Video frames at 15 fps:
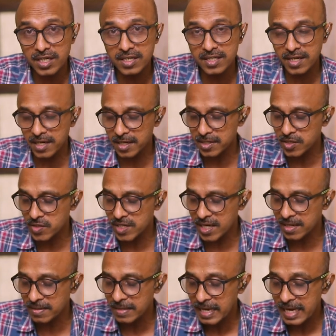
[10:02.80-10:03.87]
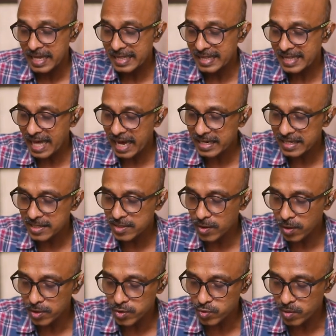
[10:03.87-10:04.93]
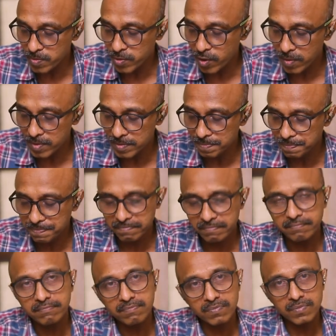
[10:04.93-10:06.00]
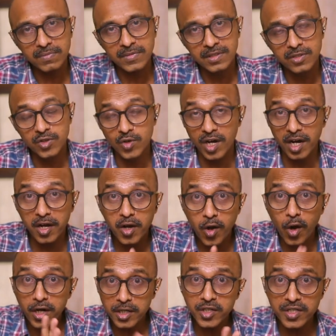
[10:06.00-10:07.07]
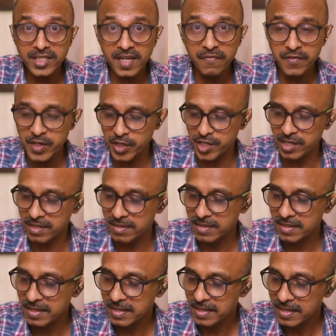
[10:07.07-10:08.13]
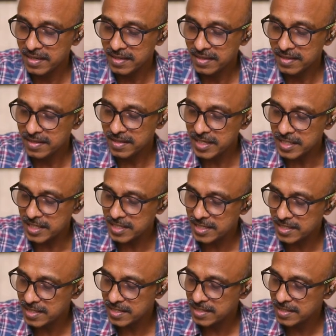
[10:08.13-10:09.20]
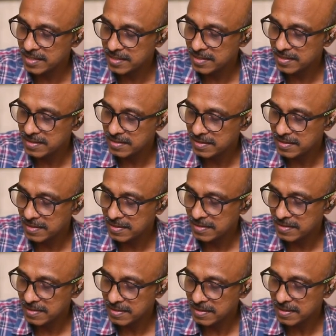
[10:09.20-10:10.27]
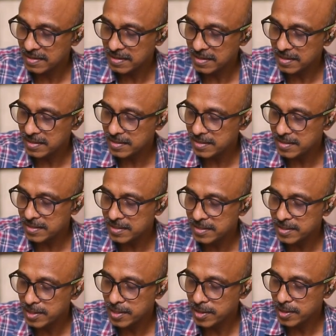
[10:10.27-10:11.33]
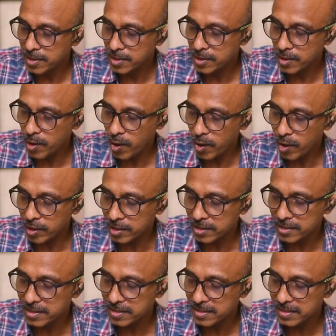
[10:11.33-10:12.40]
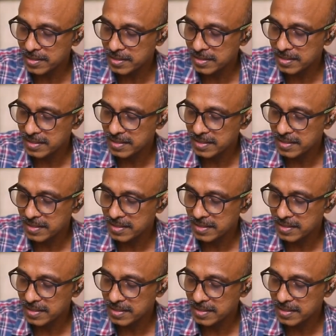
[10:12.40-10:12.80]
3 is connected to 10. That is also a problem. So according to the definition, this is not